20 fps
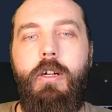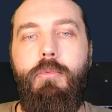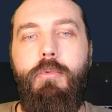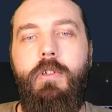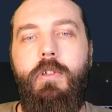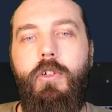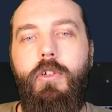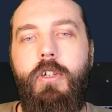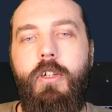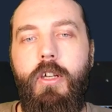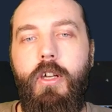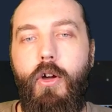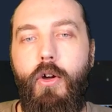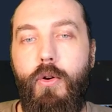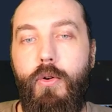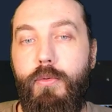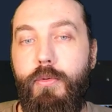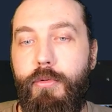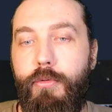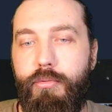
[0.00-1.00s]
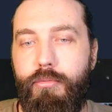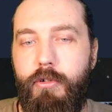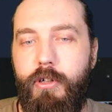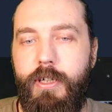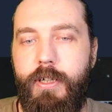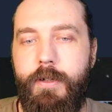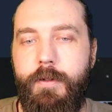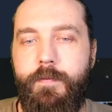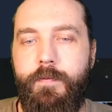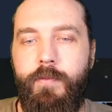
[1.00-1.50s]
we're looking at
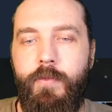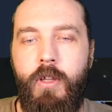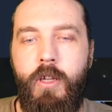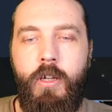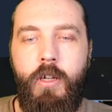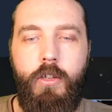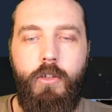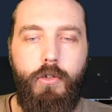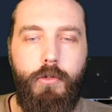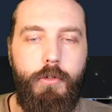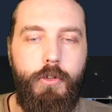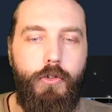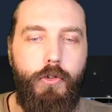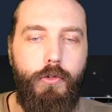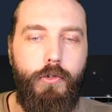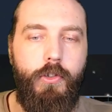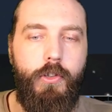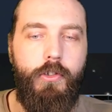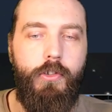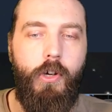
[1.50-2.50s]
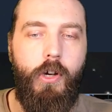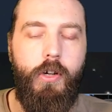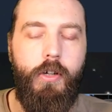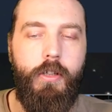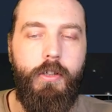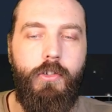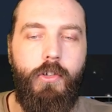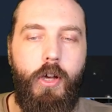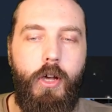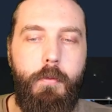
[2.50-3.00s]
03. So reduce the
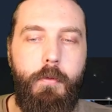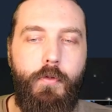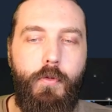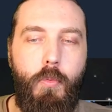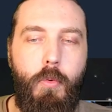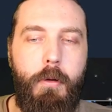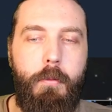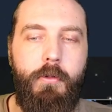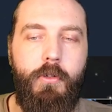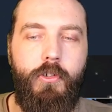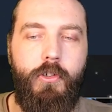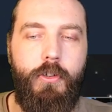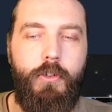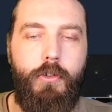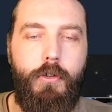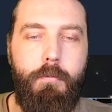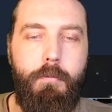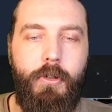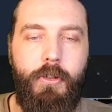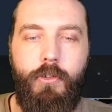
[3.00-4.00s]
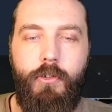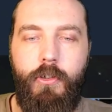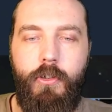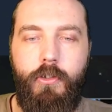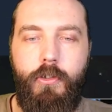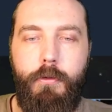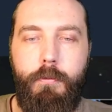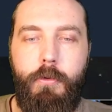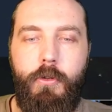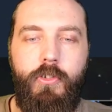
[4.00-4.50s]
target time of a weapon system by
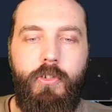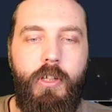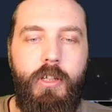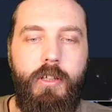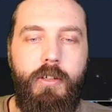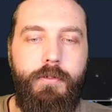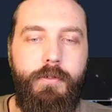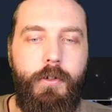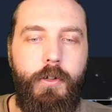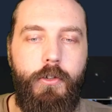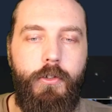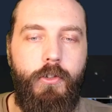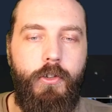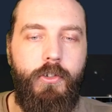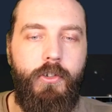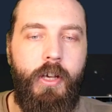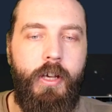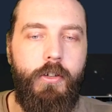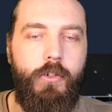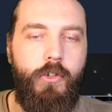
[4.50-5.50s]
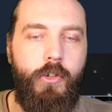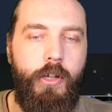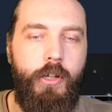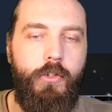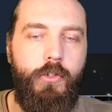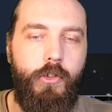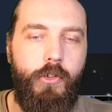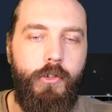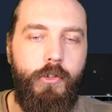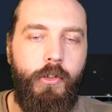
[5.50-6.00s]
60%. The first attack
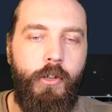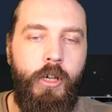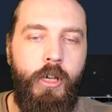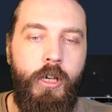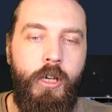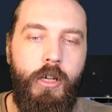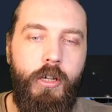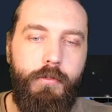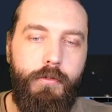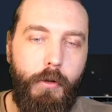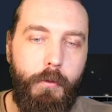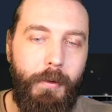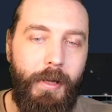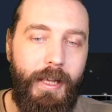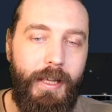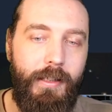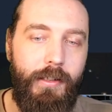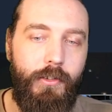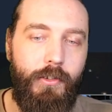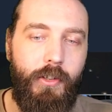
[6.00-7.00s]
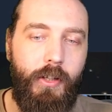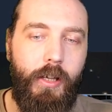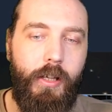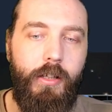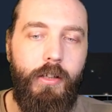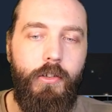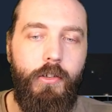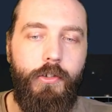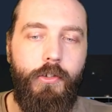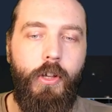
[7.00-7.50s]
changes from 8
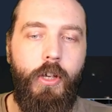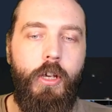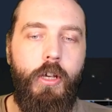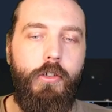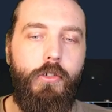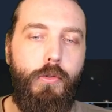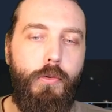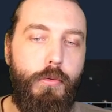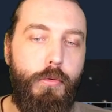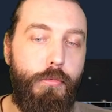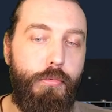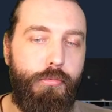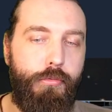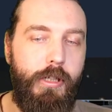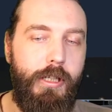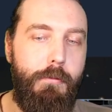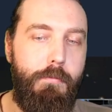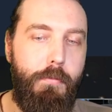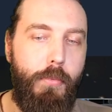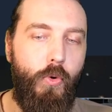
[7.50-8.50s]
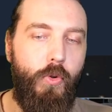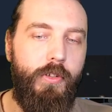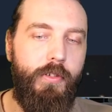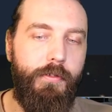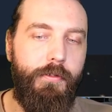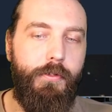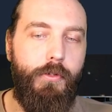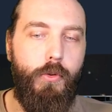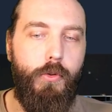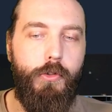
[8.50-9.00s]
seconds to
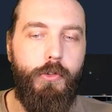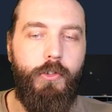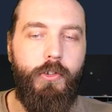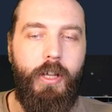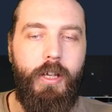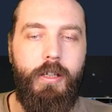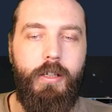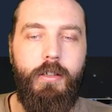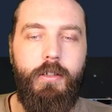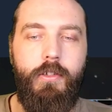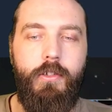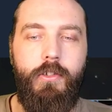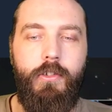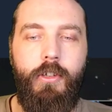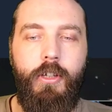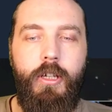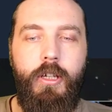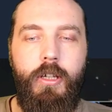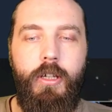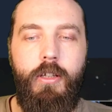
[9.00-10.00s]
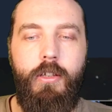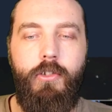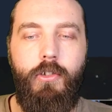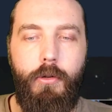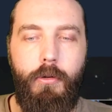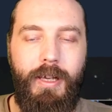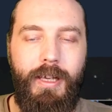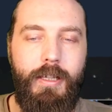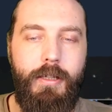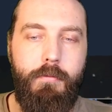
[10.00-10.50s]
3.4 seconds.
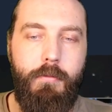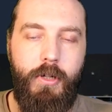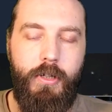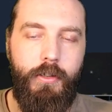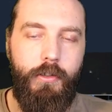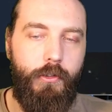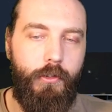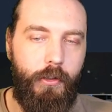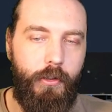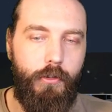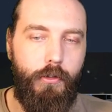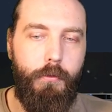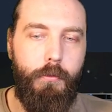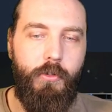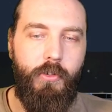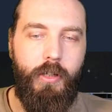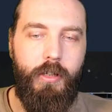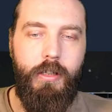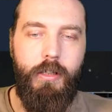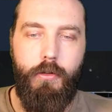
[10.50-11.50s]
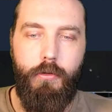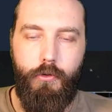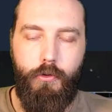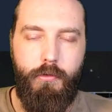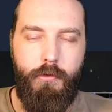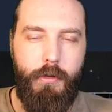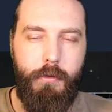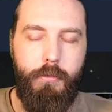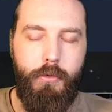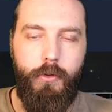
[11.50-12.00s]
So 8 minus 60% equals
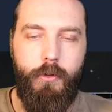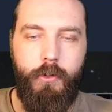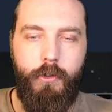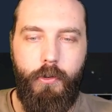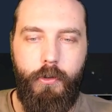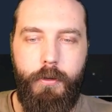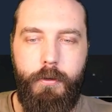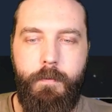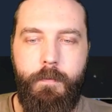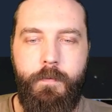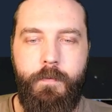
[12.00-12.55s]
3.2.